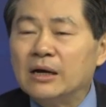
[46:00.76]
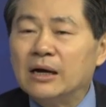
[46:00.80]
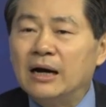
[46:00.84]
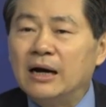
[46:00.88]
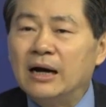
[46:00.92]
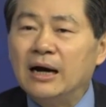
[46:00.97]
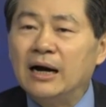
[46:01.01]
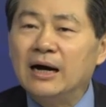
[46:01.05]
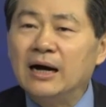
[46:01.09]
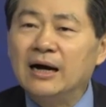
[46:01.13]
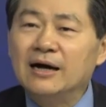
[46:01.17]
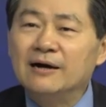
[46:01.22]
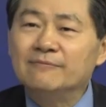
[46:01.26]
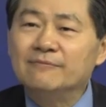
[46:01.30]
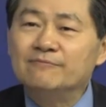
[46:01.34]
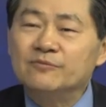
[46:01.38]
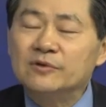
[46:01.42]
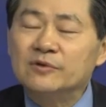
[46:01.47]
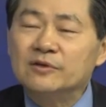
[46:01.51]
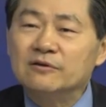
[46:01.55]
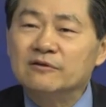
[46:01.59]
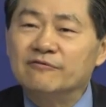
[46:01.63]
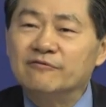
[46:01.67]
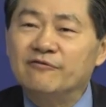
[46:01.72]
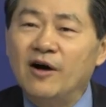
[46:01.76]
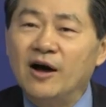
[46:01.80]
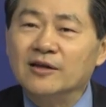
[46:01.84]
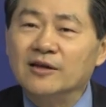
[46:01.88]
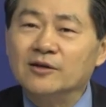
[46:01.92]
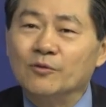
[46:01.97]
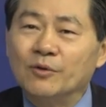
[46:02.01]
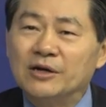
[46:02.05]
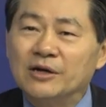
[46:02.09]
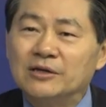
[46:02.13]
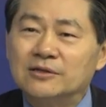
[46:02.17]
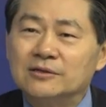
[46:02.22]
find a
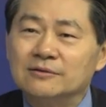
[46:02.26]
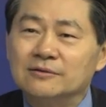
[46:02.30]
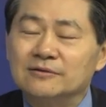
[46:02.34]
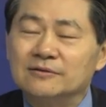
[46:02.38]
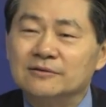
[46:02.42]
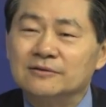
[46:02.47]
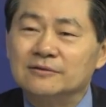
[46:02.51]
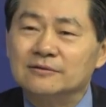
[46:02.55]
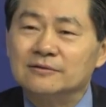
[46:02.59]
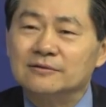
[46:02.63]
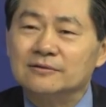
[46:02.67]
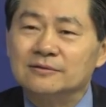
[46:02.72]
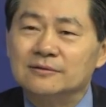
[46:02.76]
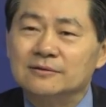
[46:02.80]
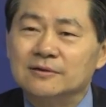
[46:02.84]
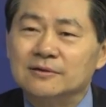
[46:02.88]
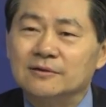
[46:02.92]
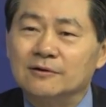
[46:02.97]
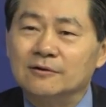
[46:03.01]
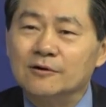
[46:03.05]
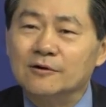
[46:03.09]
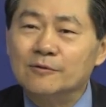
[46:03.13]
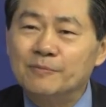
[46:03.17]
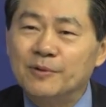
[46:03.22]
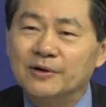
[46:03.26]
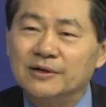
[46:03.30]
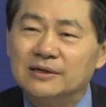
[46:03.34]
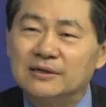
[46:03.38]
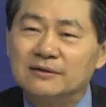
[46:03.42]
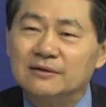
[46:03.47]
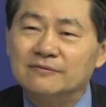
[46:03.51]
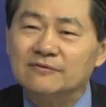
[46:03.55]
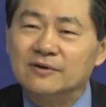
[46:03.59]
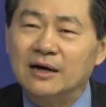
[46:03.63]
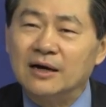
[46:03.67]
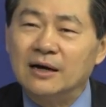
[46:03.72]
way to cooperate
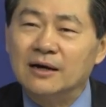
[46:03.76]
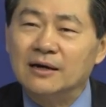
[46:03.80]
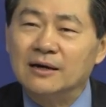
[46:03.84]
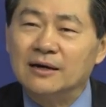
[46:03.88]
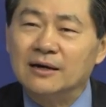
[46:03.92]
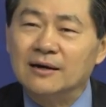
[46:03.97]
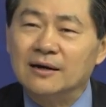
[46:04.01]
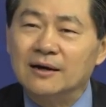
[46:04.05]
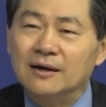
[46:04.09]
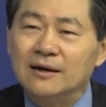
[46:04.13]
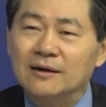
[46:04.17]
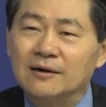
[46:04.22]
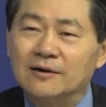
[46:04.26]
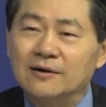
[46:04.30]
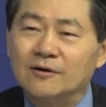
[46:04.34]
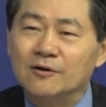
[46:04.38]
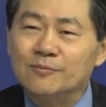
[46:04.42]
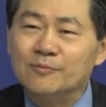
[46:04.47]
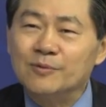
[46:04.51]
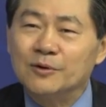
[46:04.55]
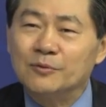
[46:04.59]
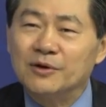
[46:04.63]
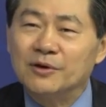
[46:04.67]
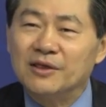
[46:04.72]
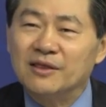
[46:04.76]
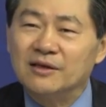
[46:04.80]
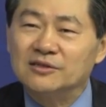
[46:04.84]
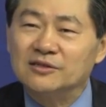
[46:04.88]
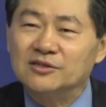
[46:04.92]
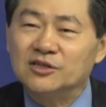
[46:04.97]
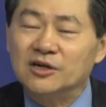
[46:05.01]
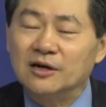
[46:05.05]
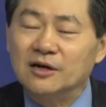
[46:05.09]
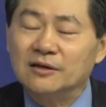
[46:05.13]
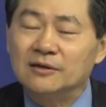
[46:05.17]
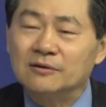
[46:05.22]
with
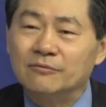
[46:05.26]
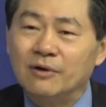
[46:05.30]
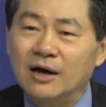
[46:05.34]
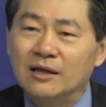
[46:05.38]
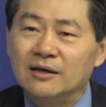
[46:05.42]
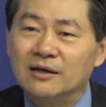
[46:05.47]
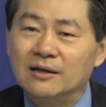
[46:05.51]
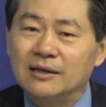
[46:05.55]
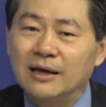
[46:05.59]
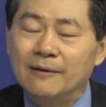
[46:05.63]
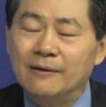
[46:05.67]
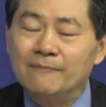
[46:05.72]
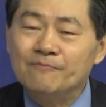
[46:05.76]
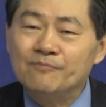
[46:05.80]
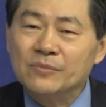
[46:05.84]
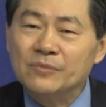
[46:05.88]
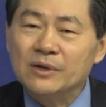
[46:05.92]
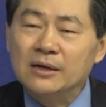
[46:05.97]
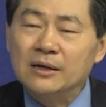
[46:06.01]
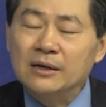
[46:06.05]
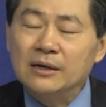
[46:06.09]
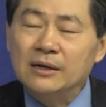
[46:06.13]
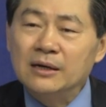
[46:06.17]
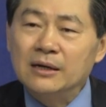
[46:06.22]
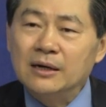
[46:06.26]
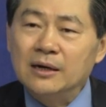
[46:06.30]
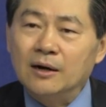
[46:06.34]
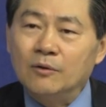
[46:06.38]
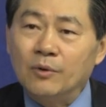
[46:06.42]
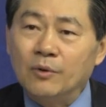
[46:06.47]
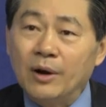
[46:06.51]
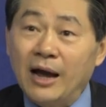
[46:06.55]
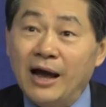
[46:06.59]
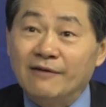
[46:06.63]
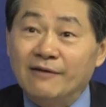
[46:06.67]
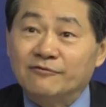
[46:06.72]
each other rather than
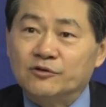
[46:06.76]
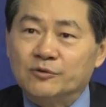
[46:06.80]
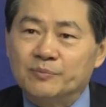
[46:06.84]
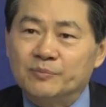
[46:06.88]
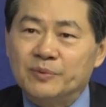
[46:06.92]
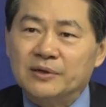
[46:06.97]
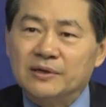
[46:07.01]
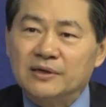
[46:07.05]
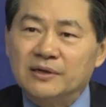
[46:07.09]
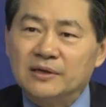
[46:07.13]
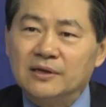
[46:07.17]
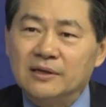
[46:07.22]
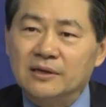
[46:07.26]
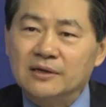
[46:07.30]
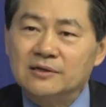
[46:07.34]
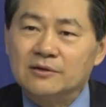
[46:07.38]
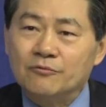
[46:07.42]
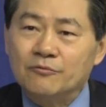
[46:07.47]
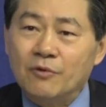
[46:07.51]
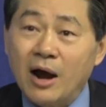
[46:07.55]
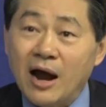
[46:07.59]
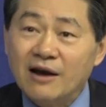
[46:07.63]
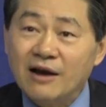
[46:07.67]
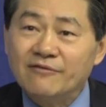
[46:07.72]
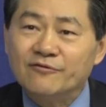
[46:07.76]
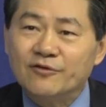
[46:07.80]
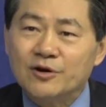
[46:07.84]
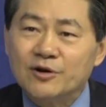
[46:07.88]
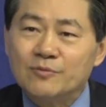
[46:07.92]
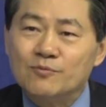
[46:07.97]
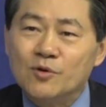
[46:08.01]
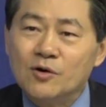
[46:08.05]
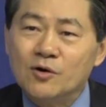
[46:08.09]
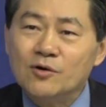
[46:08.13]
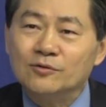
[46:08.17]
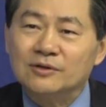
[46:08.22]
we have to be in this rivalry
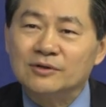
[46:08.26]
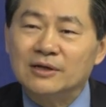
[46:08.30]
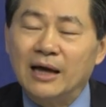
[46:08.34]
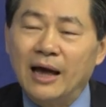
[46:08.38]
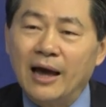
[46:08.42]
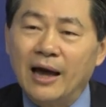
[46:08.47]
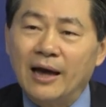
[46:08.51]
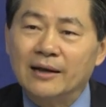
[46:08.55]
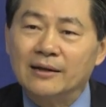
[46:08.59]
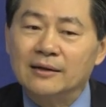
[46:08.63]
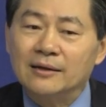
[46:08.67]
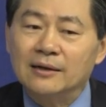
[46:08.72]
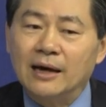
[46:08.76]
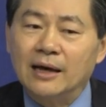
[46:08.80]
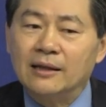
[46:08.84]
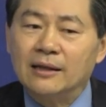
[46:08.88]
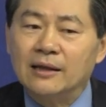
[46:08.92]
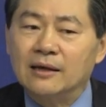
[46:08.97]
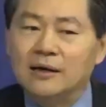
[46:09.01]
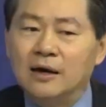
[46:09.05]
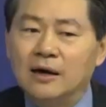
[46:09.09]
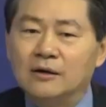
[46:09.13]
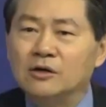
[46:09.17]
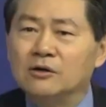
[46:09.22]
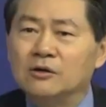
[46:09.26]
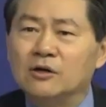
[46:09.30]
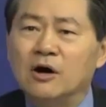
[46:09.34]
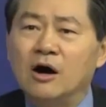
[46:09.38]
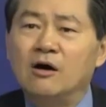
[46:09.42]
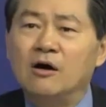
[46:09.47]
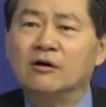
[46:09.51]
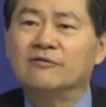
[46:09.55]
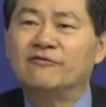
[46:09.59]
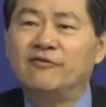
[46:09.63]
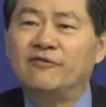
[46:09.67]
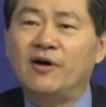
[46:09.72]
mode. And I don't know
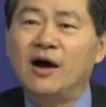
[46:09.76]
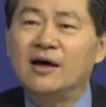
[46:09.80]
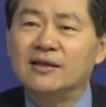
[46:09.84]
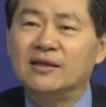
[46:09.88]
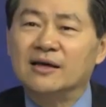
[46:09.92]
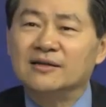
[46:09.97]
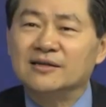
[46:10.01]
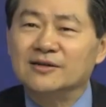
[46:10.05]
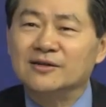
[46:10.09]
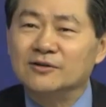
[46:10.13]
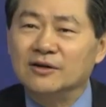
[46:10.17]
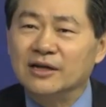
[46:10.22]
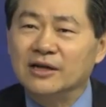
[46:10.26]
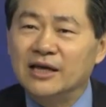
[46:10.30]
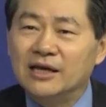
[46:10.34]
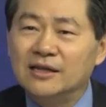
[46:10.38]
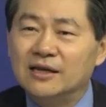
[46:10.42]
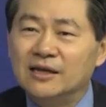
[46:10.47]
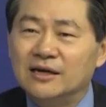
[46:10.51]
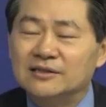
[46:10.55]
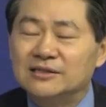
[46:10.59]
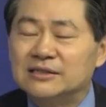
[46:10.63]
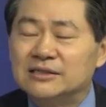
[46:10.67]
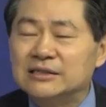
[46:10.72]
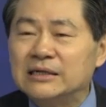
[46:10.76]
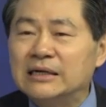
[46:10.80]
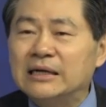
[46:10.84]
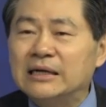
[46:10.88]
how far that's going to lead us,